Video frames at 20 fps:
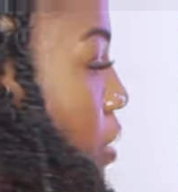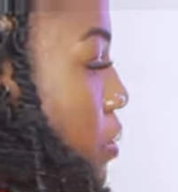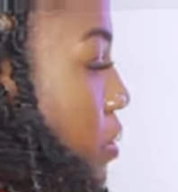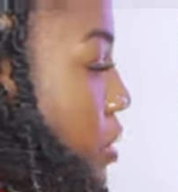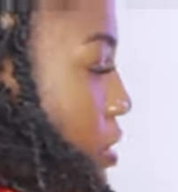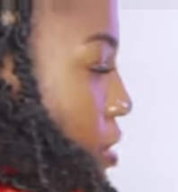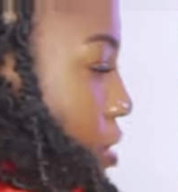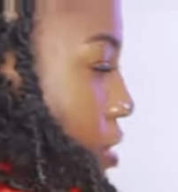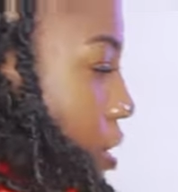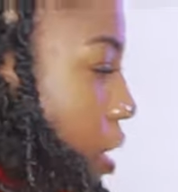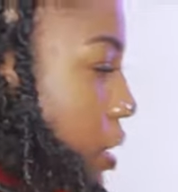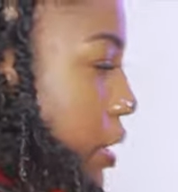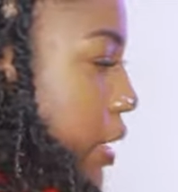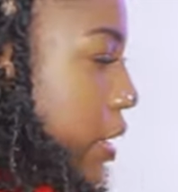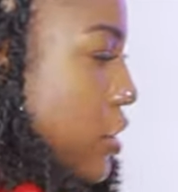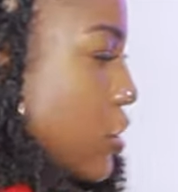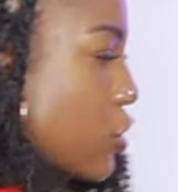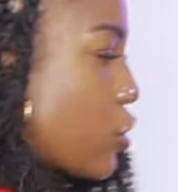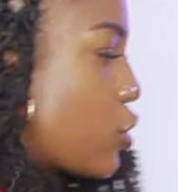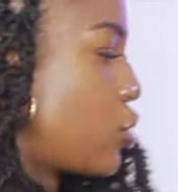but it's not
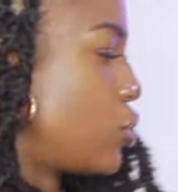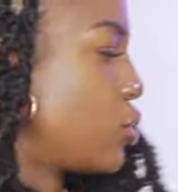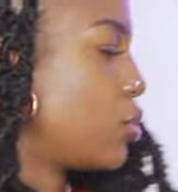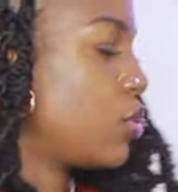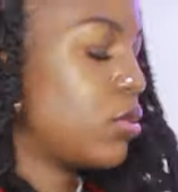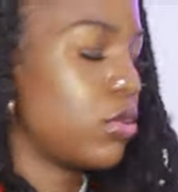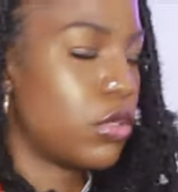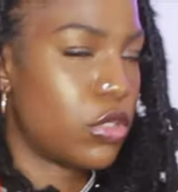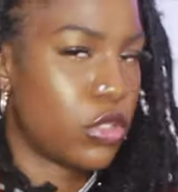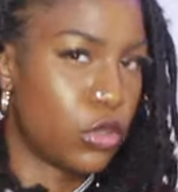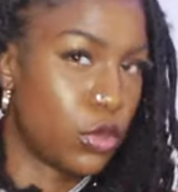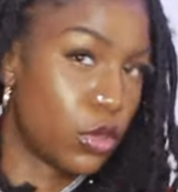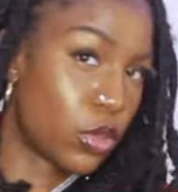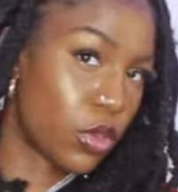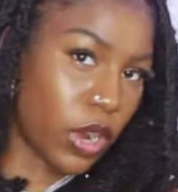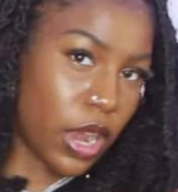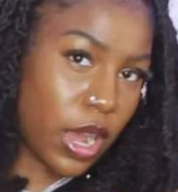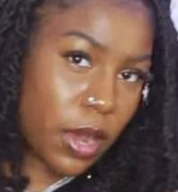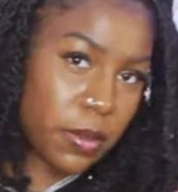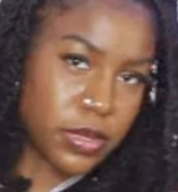like too
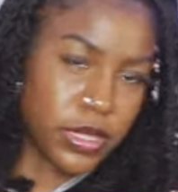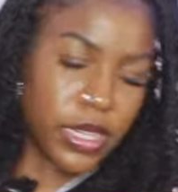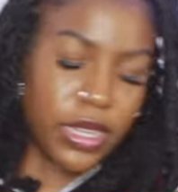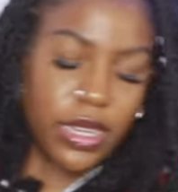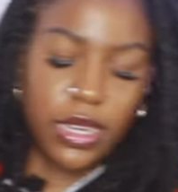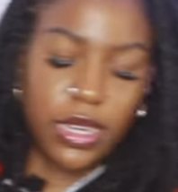cropped, I